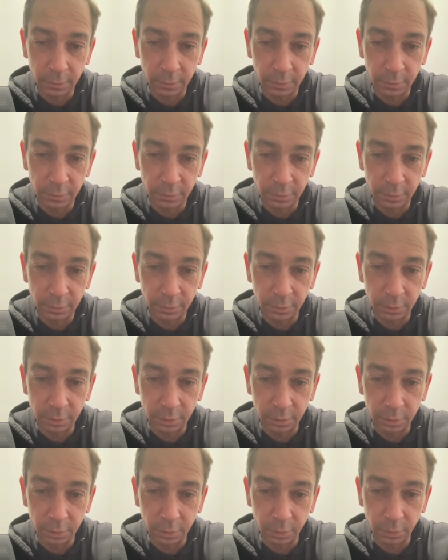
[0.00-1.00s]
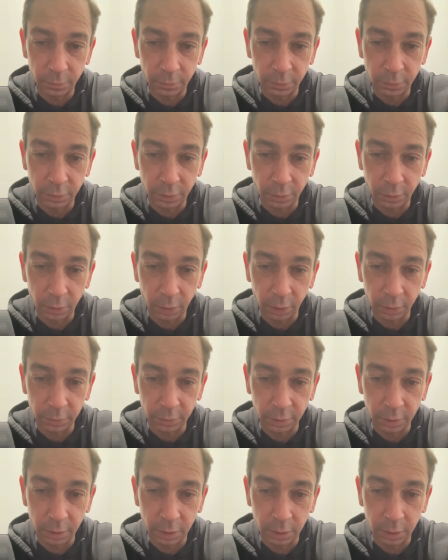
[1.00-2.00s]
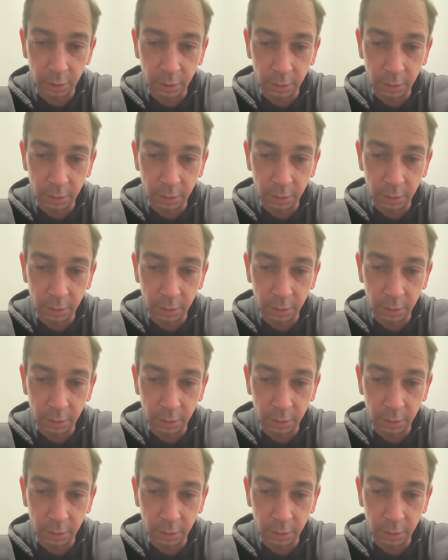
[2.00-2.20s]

this isn't over generosity.